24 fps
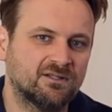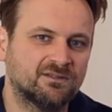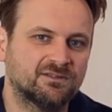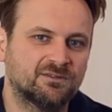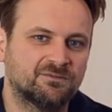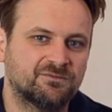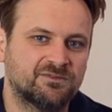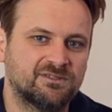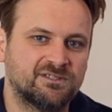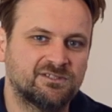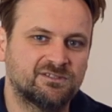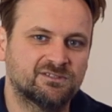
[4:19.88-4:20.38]

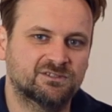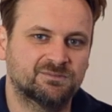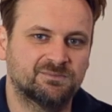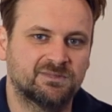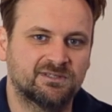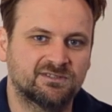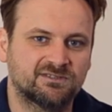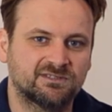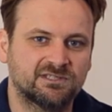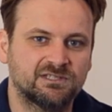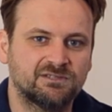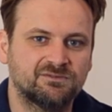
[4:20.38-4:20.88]
This bass was
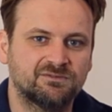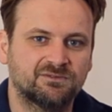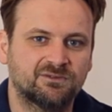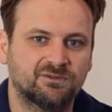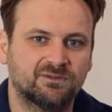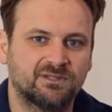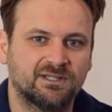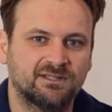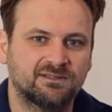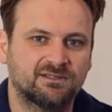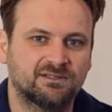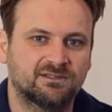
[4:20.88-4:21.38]
built and
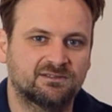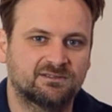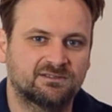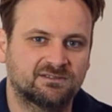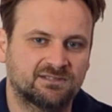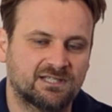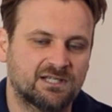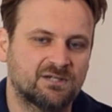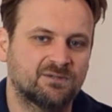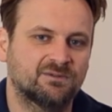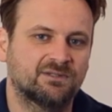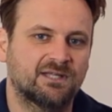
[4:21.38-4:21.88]
belonged to my
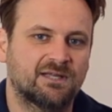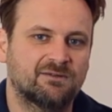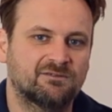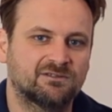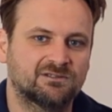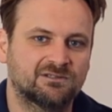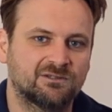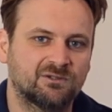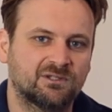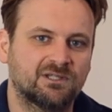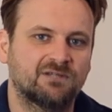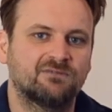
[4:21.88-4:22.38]
friend
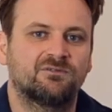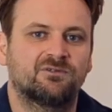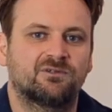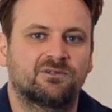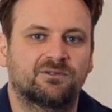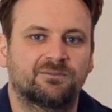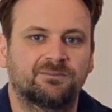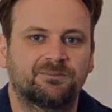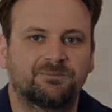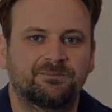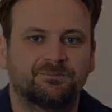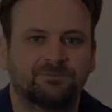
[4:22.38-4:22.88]
Nikola Adamovic.